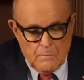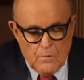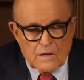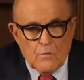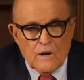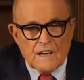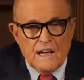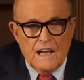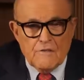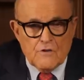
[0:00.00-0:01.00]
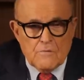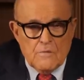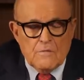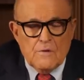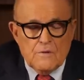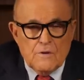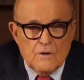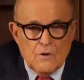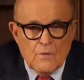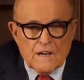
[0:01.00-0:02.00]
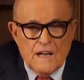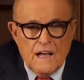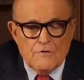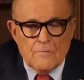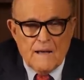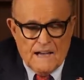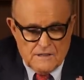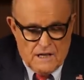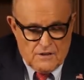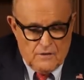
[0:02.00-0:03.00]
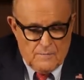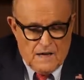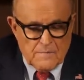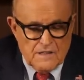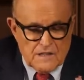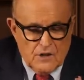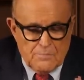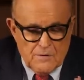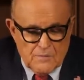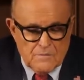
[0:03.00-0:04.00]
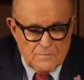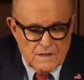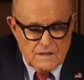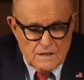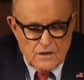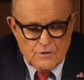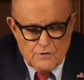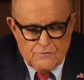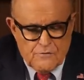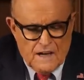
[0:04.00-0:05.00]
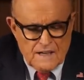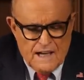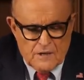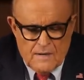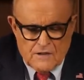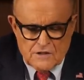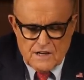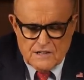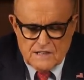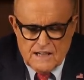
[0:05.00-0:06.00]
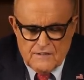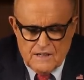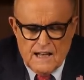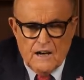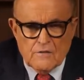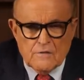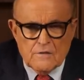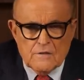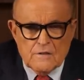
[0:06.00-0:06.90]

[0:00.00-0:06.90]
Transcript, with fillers: Very we're going to have you. We're going to have you back, Jaco. But I'm going to tell people, you know, you find out about share together now